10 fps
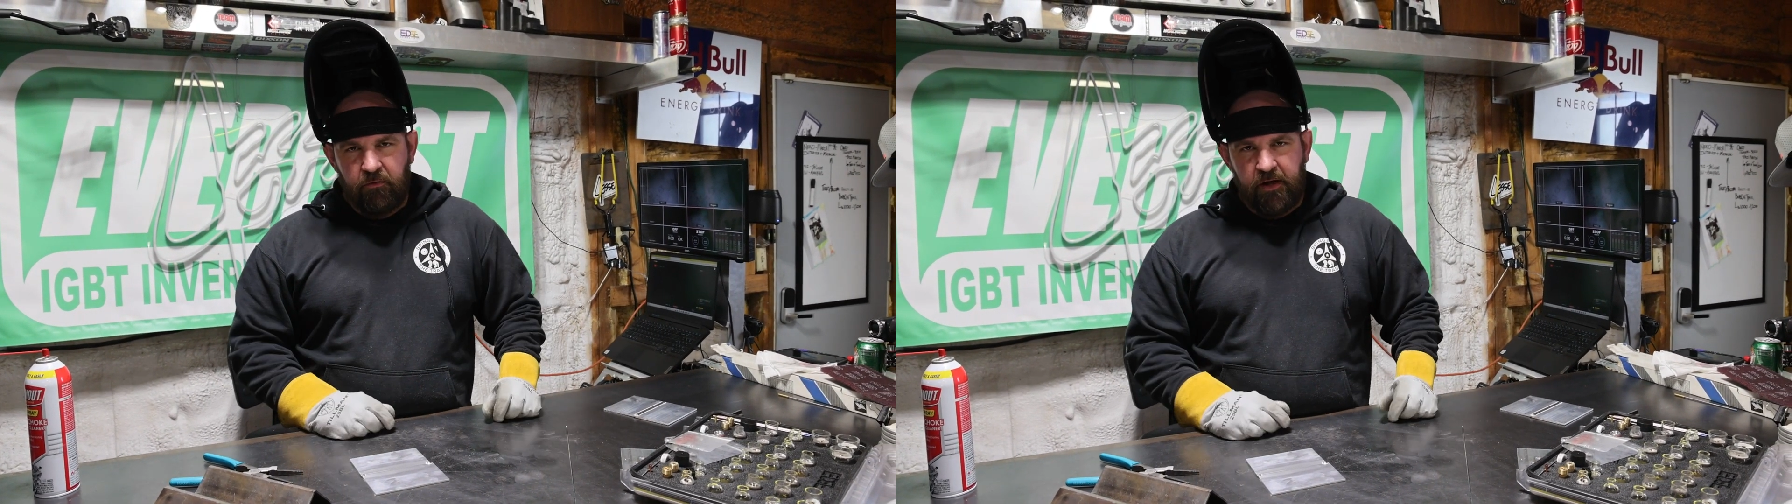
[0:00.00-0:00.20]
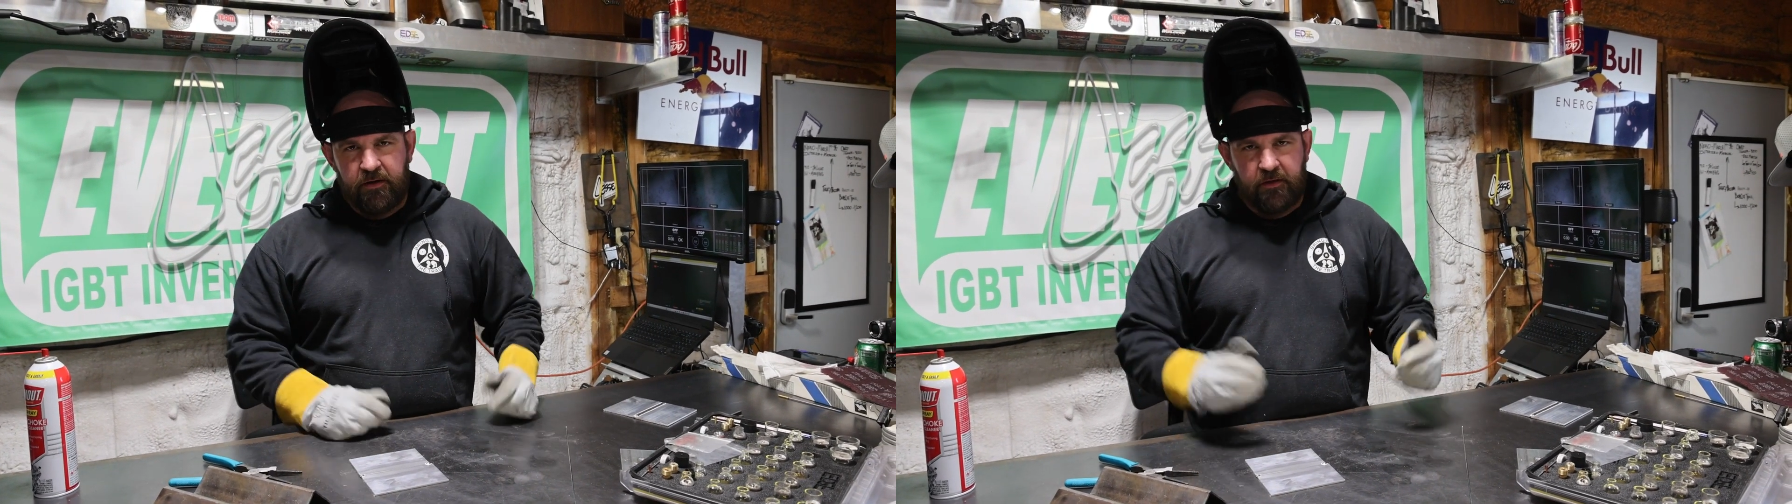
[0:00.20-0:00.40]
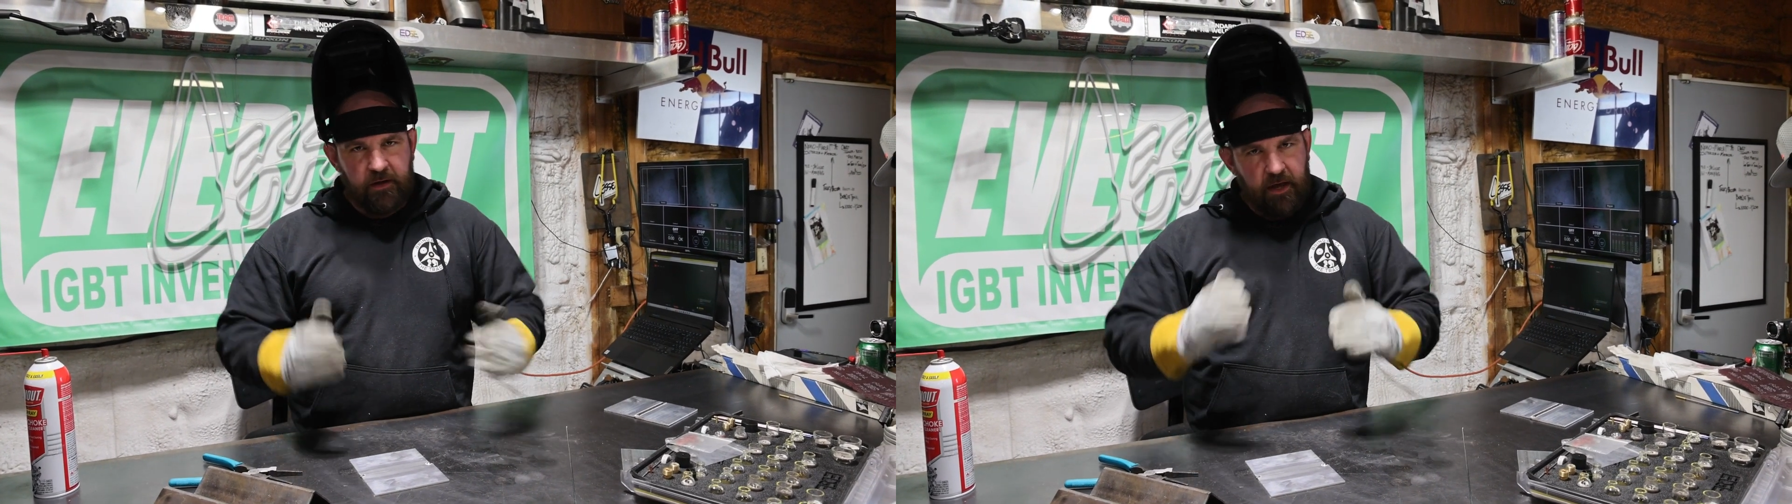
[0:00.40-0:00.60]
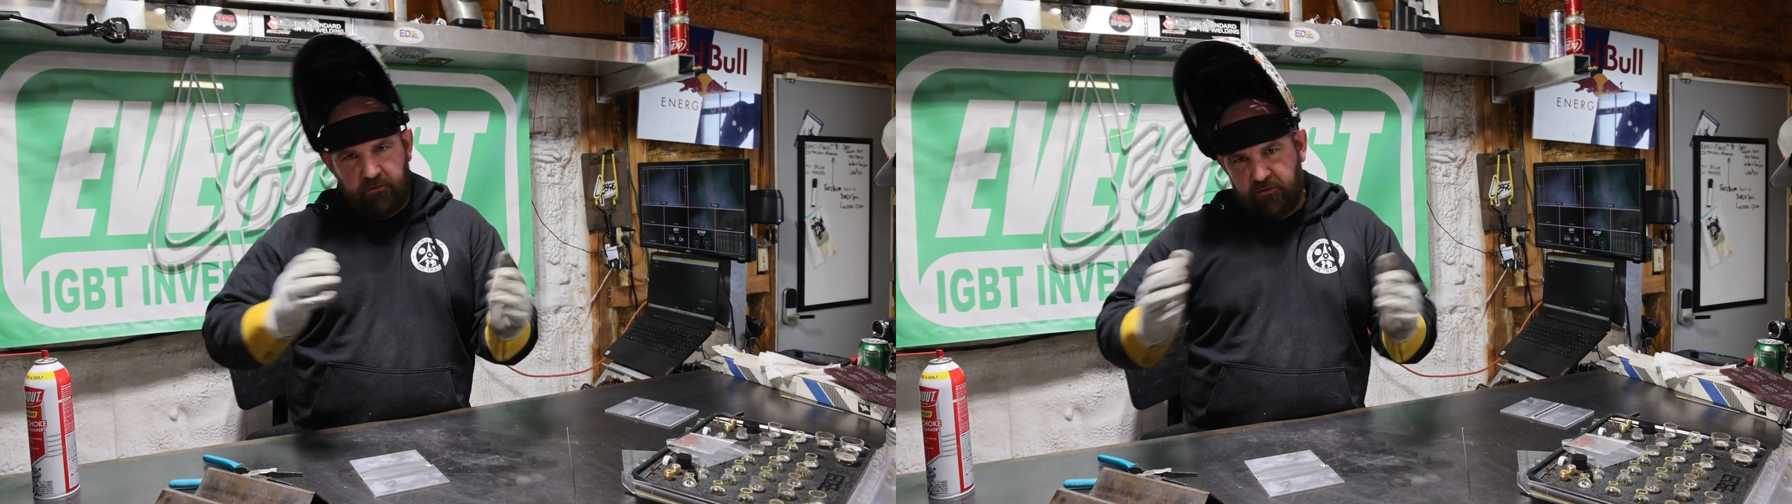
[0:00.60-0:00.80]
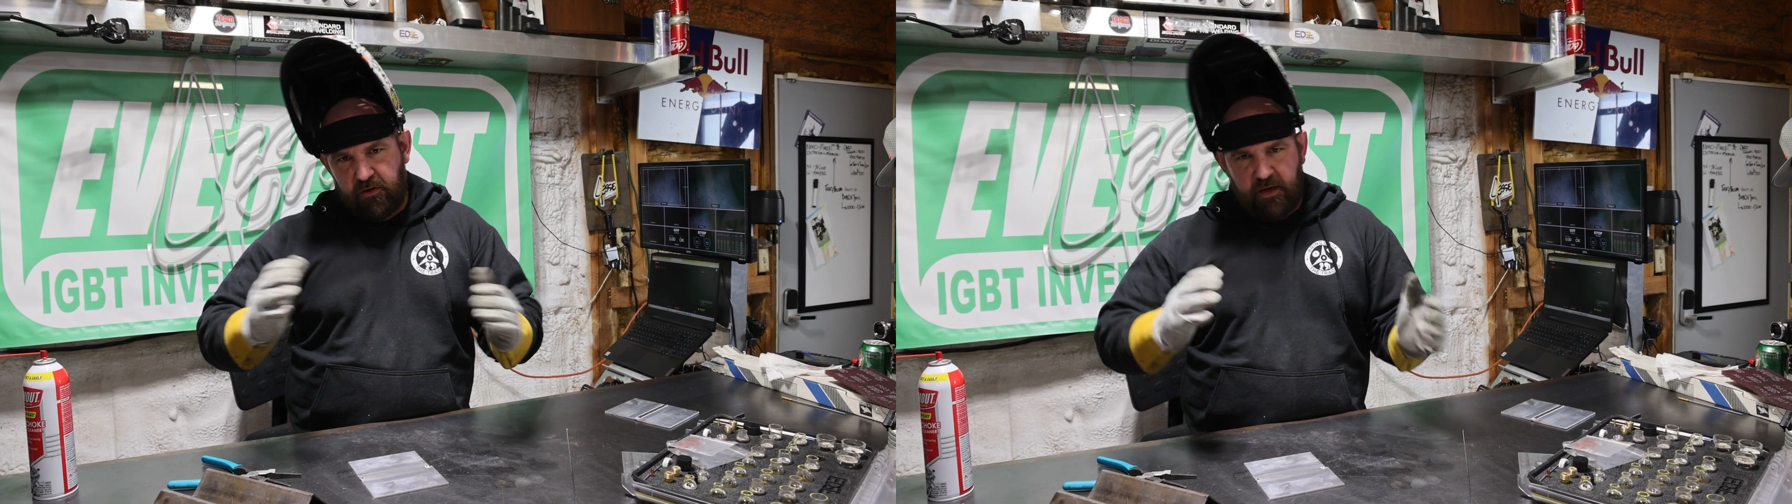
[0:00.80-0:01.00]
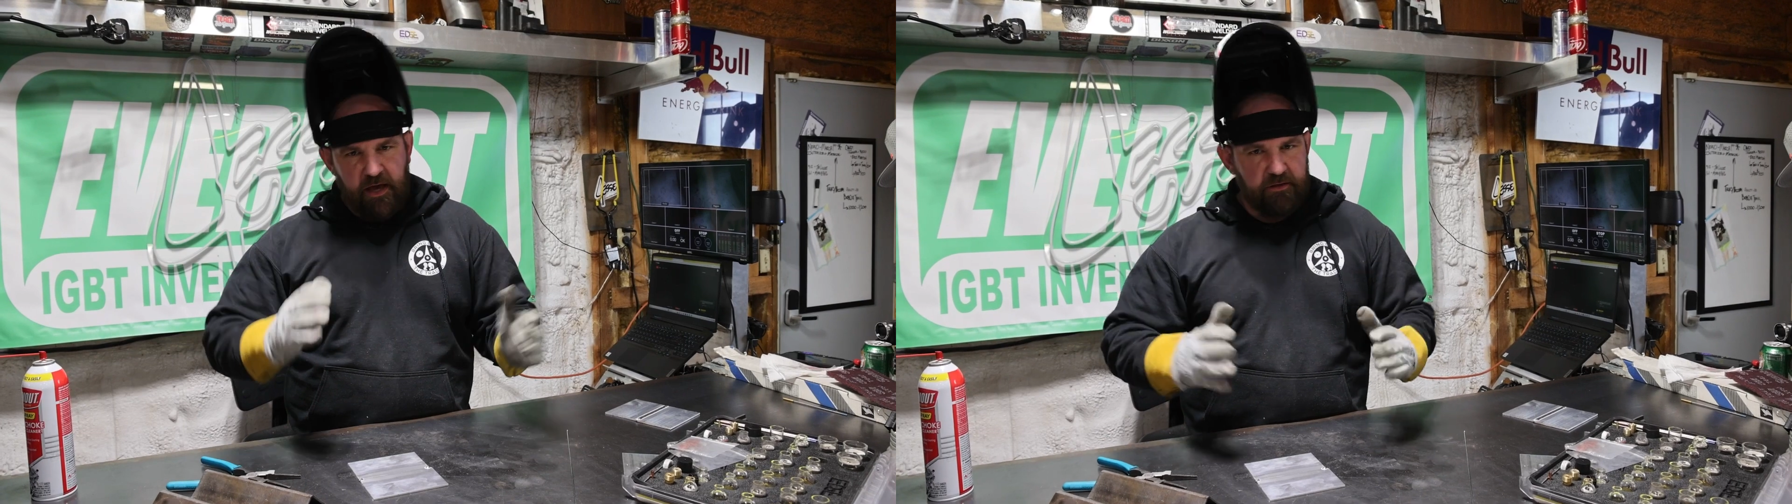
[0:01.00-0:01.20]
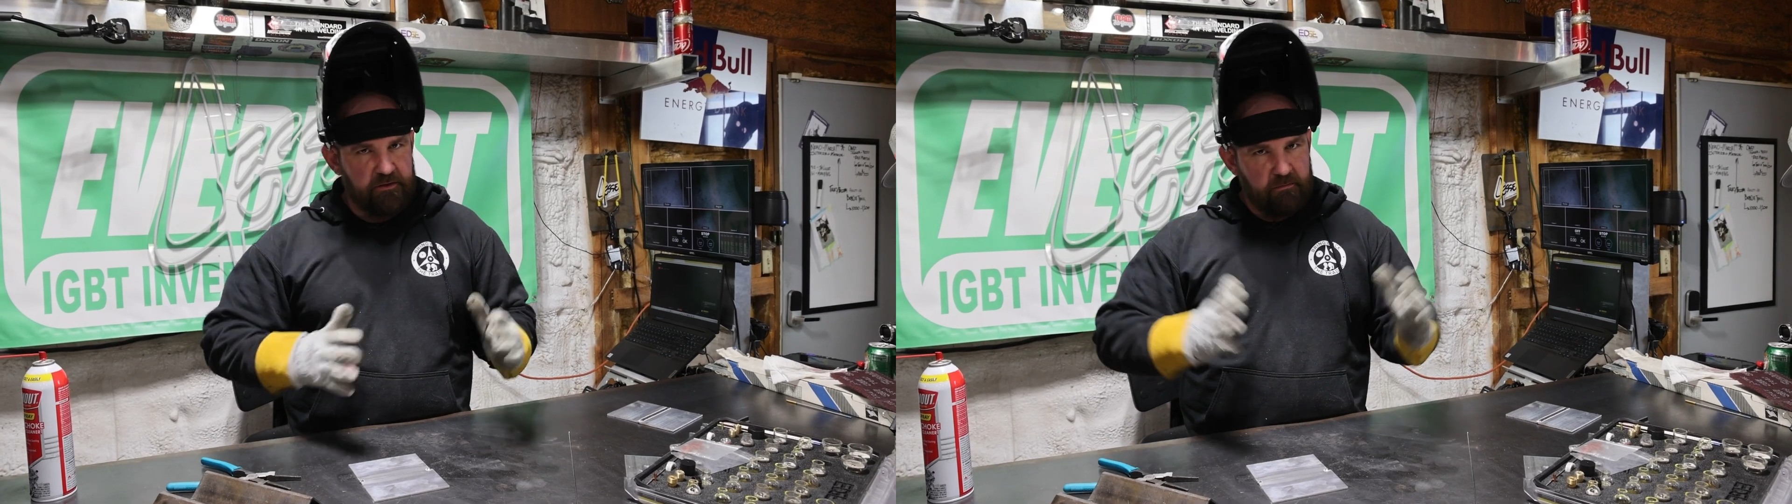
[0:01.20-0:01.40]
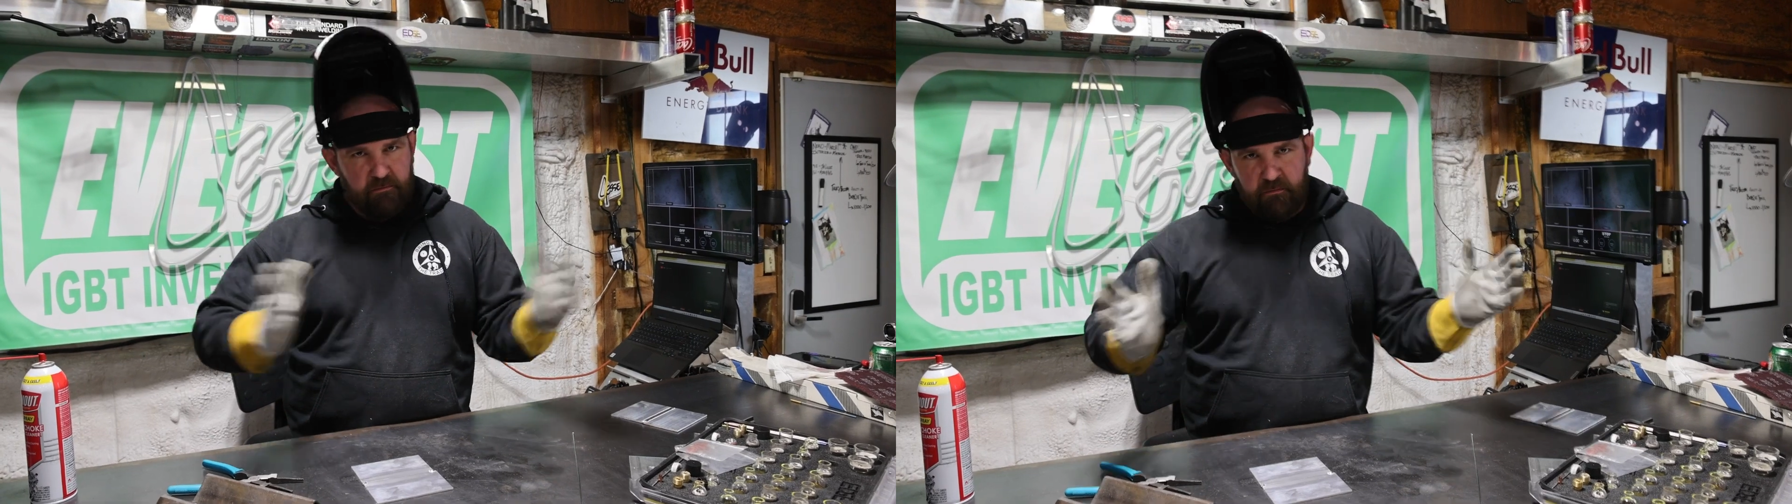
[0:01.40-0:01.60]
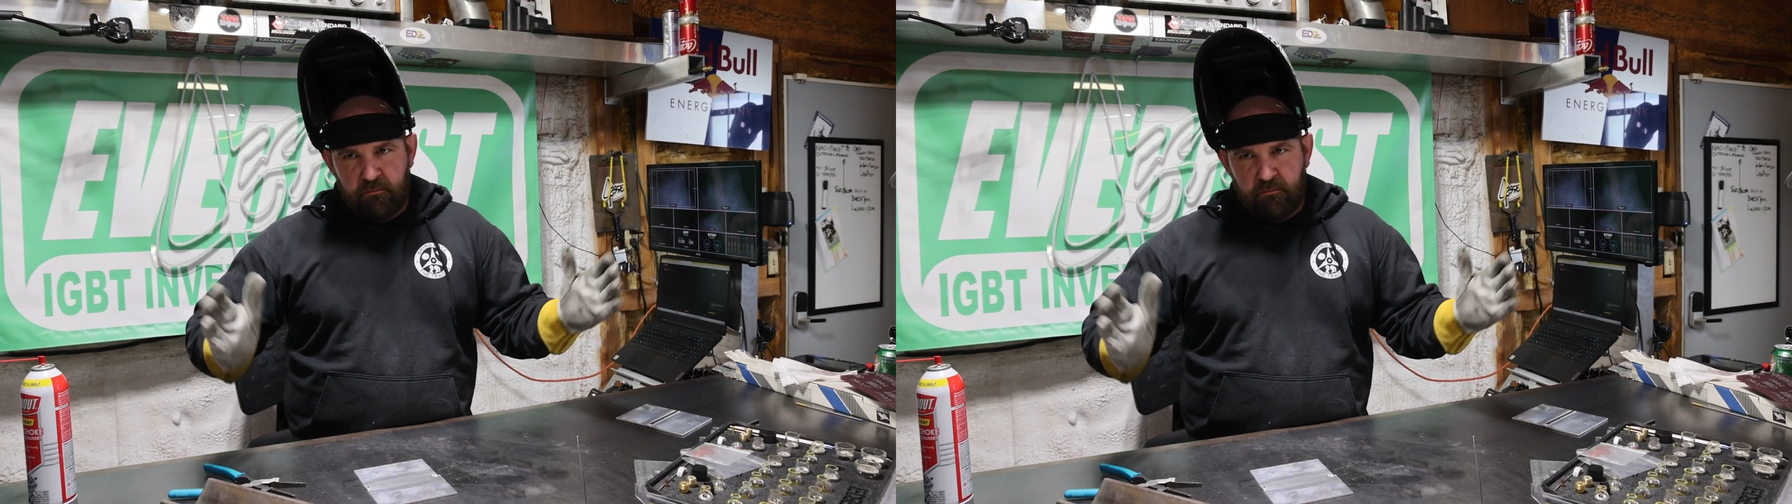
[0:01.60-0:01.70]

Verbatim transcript: runs and kind of show you guys